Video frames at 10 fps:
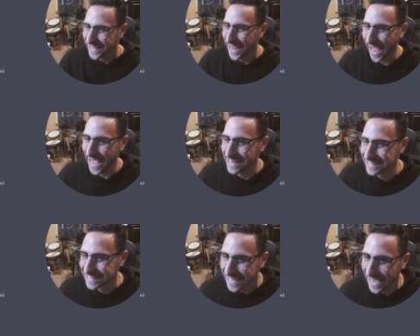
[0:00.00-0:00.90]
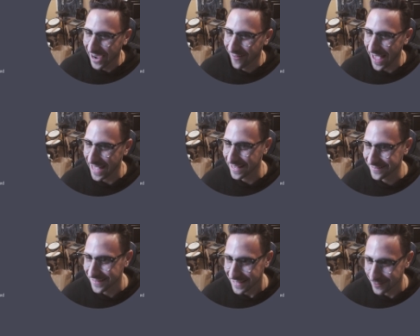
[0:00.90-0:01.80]
eggs, oh eggs,
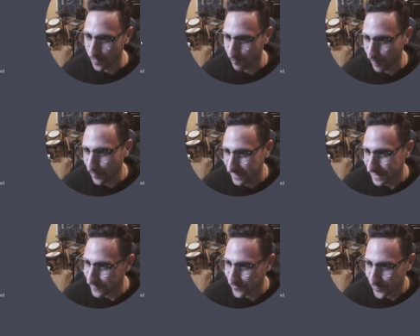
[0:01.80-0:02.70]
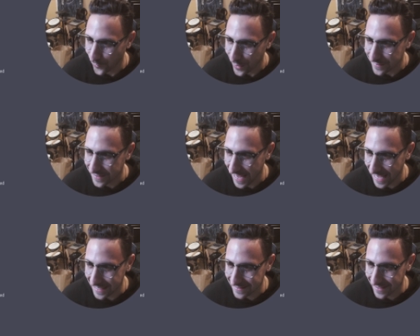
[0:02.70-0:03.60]
you're the protein of choice.
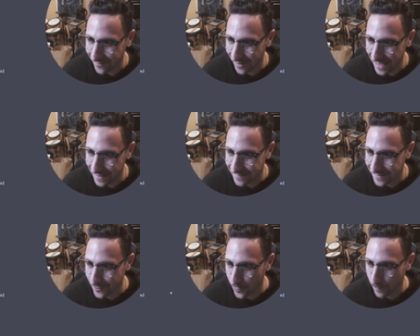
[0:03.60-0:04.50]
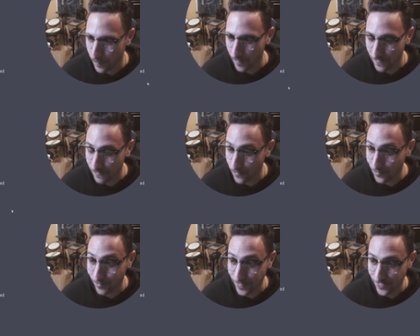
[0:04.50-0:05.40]
Eggs, oh eggs, you're the perfect food,
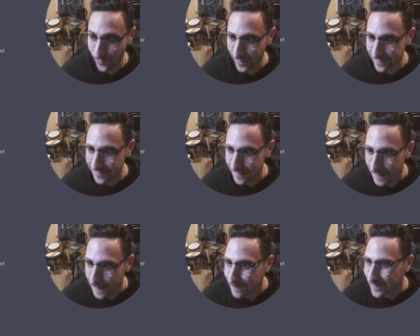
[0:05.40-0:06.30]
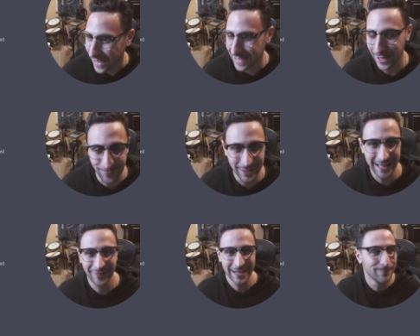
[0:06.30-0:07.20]
rejoice. I kind of want to get
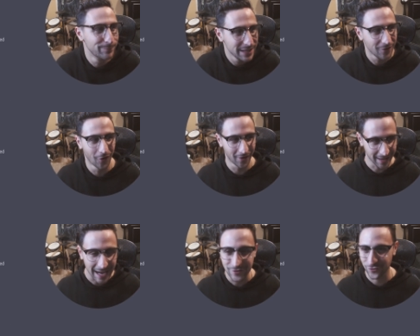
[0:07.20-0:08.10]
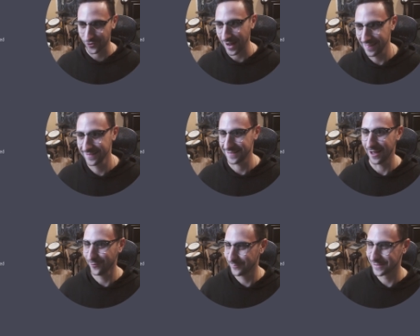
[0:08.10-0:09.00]
like a beat on and try this
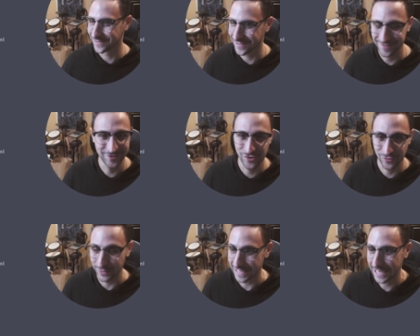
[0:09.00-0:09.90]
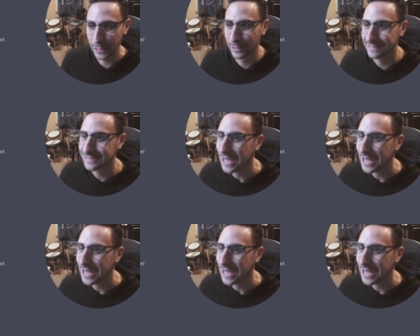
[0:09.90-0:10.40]
out because this is just ridiculous.